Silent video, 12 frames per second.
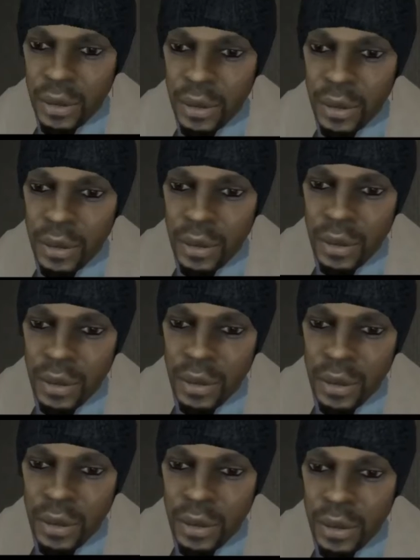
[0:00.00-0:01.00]

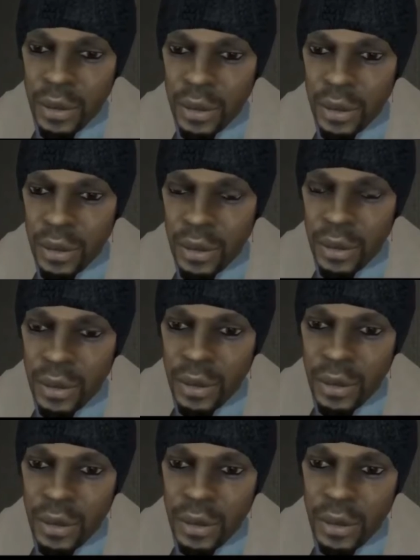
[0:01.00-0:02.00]

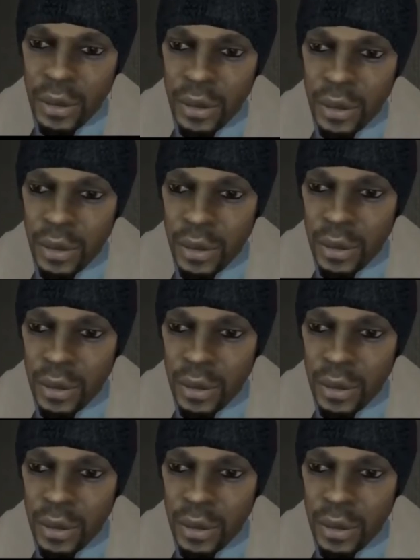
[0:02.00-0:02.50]
(no one is talking)